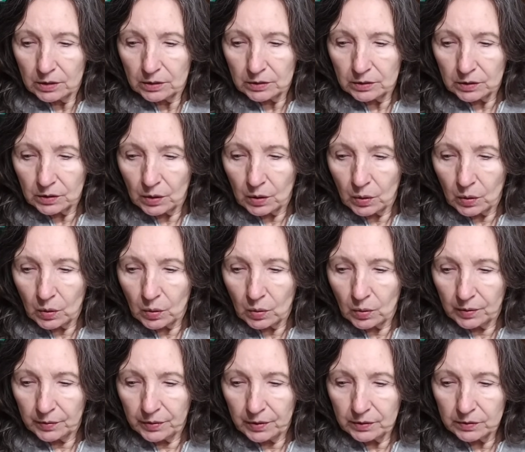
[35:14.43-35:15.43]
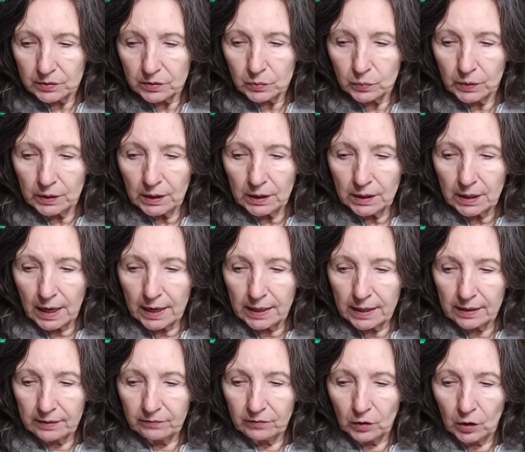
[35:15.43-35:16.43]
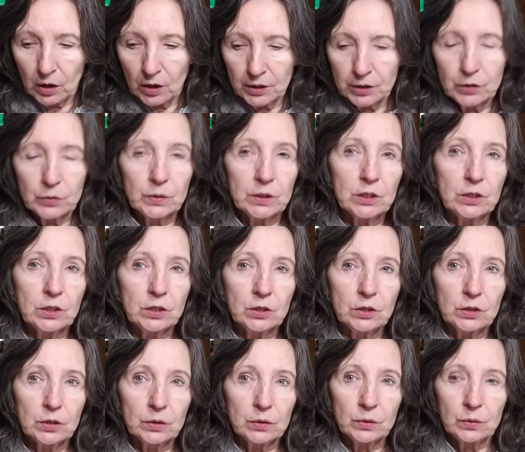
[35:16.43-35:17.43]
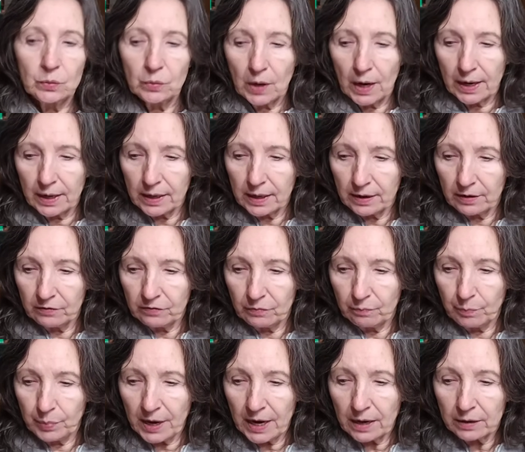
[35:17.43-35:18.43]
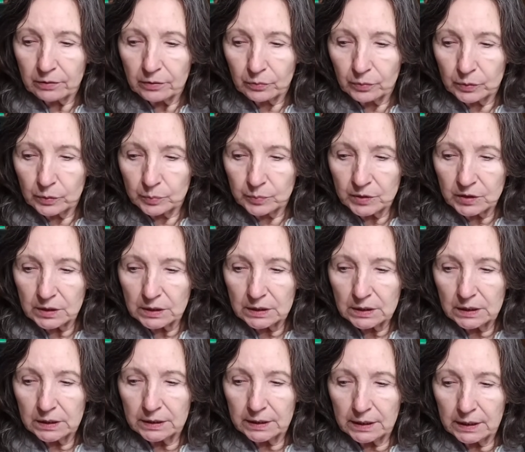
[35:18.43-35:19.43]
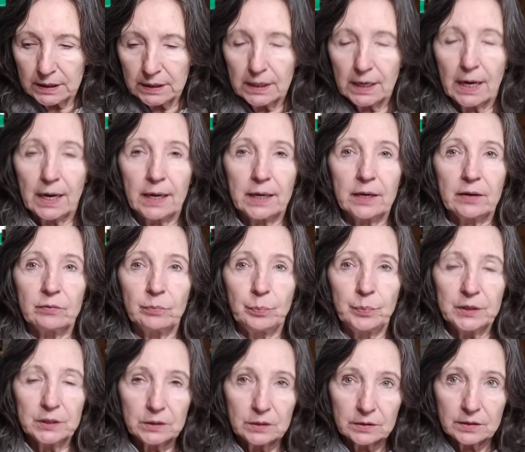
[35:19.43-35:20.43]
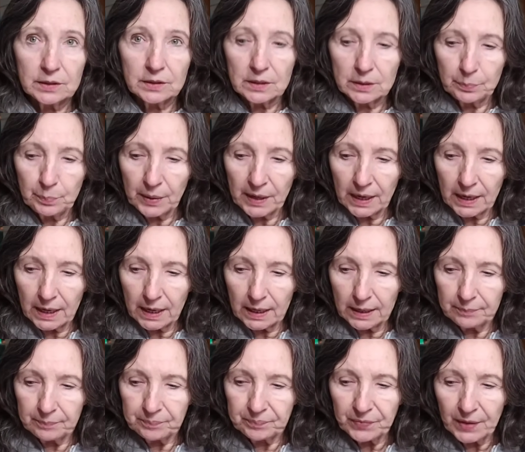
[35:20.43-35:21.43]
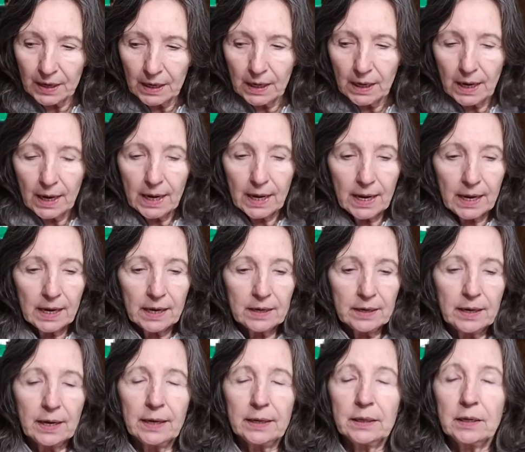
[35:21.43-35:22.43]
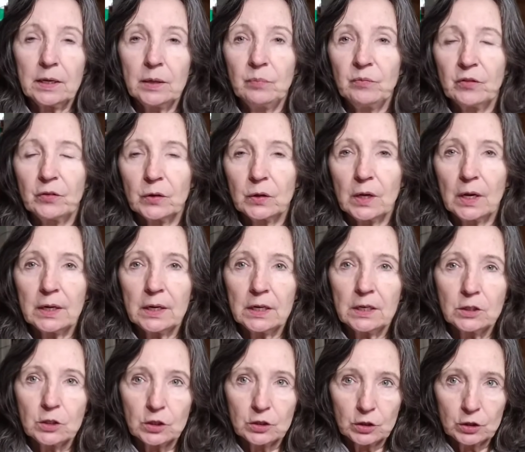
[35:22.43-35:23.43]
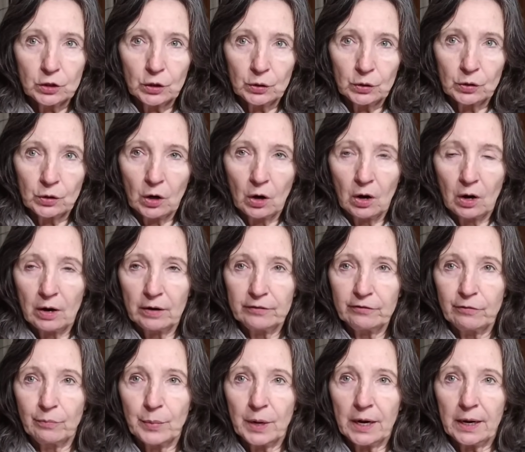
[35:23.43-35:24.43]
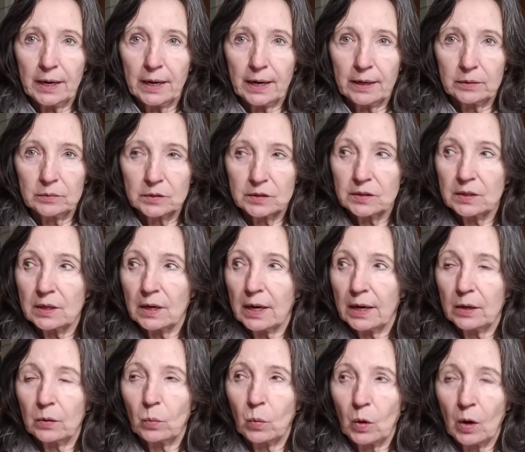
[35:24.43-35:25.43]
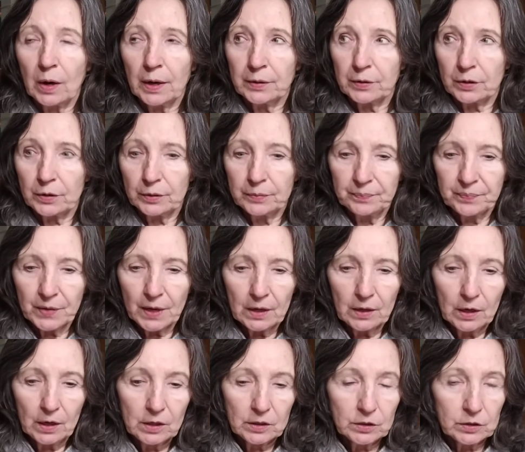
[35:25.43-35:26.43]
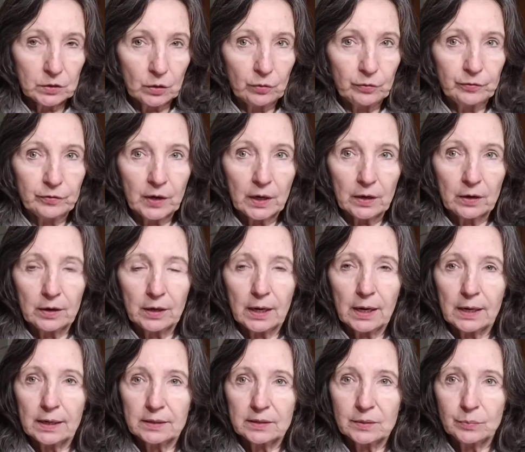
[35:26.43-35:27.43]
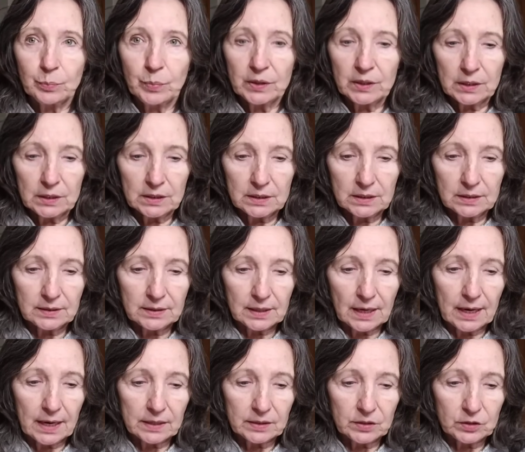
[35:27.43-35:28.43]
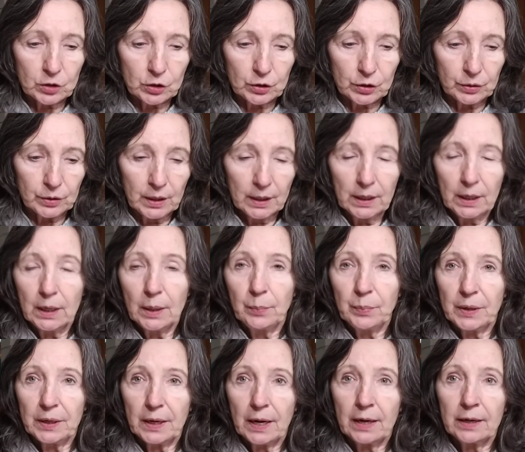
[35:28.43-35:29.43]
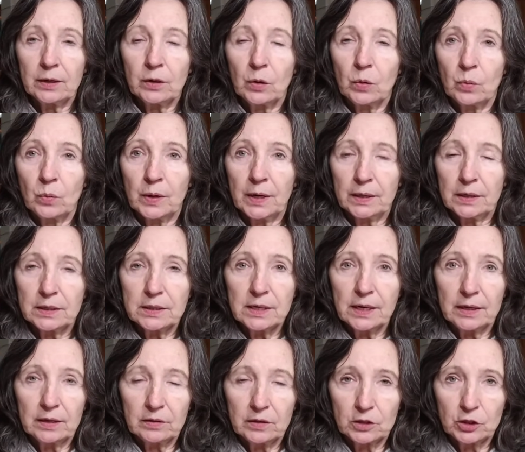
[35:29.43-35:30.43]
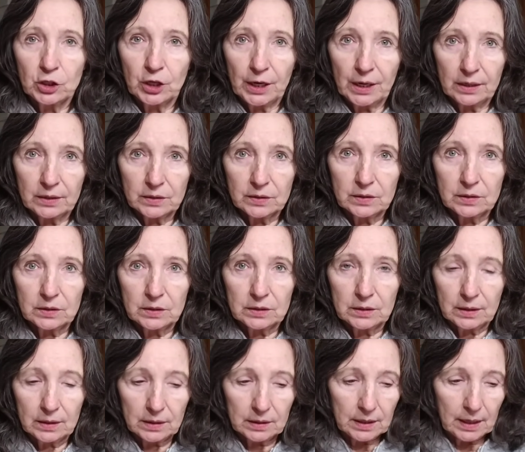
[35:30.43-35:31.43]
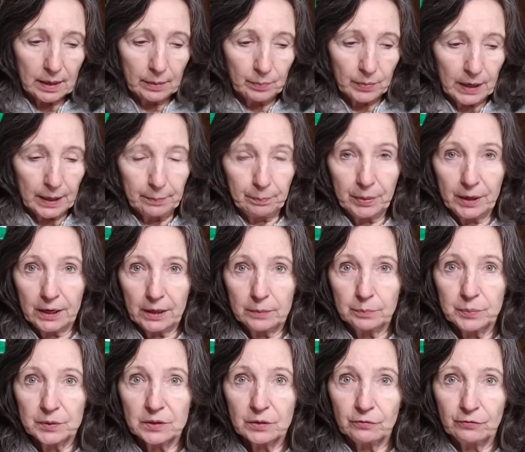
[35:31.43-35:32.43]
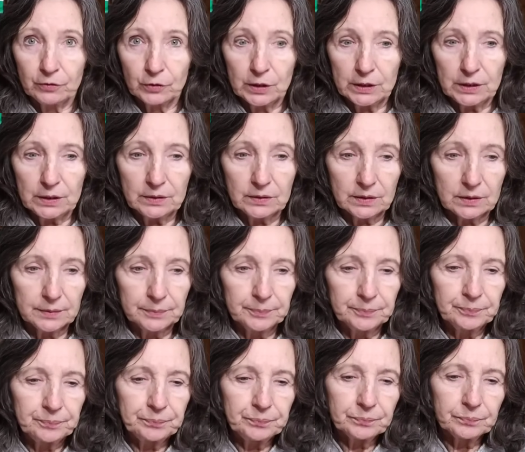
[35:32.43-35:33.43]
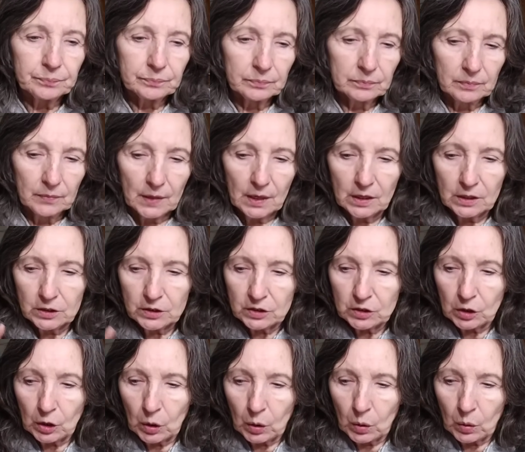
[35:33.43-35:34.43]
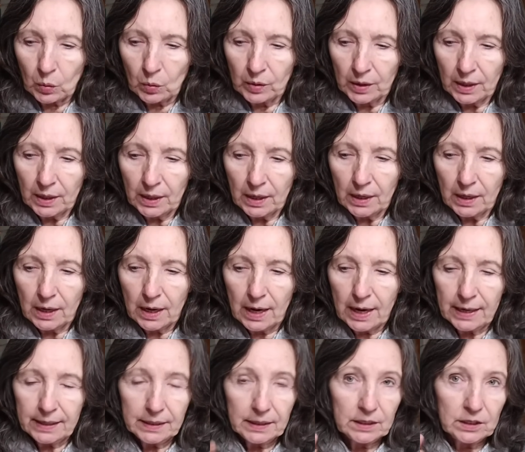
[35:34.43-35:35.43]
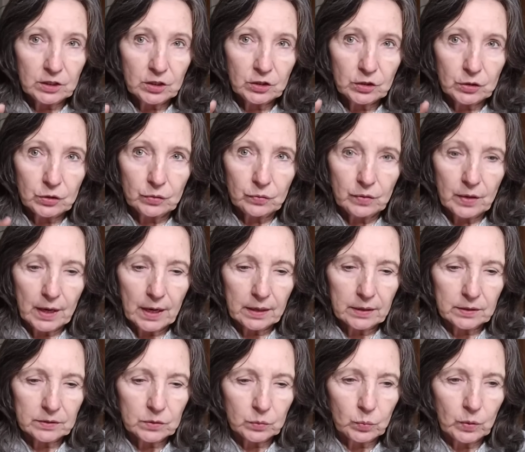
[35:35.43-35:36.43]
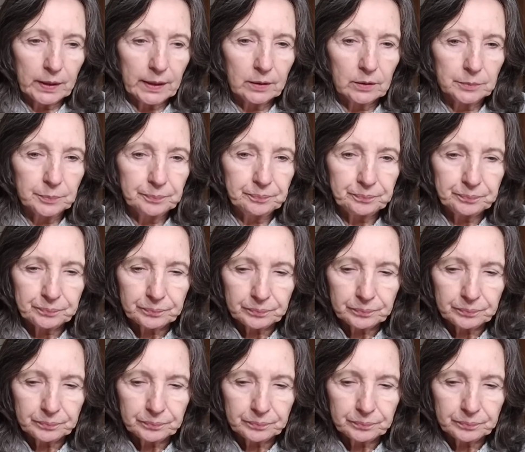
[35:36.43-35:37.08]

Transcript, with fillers: so this week I have laundry to do I have bathrooms to clean I have bills to pay and I keep forgetting to turn off my outside water. So far it hasn't been a disaster, but I don't want to take the chance that my pipes freeze. So I need to do that as well.